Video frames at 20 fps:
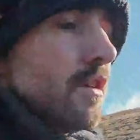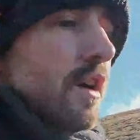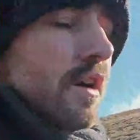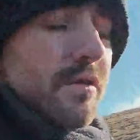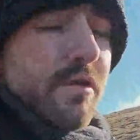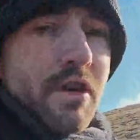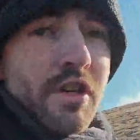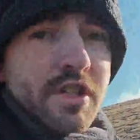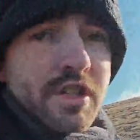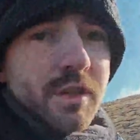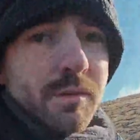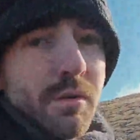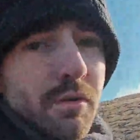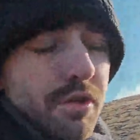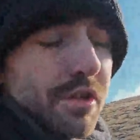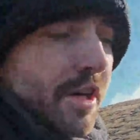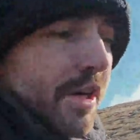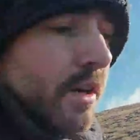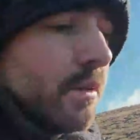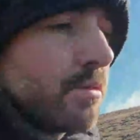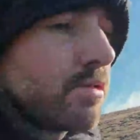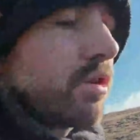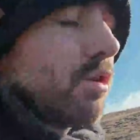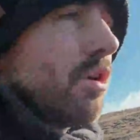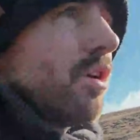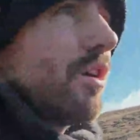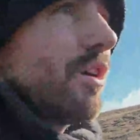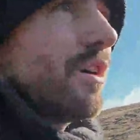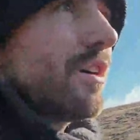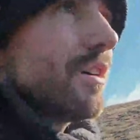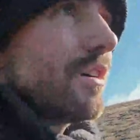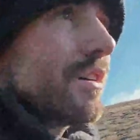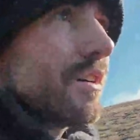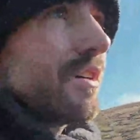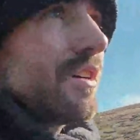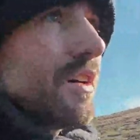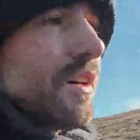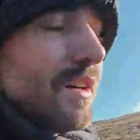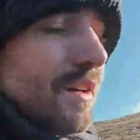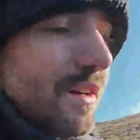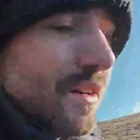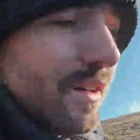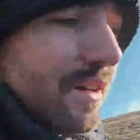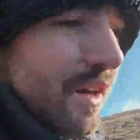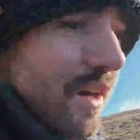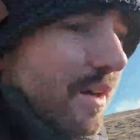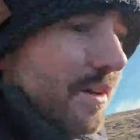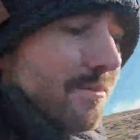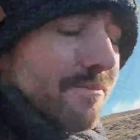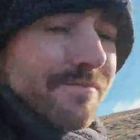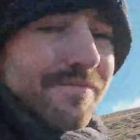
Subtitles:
in reasonable time, so yeah.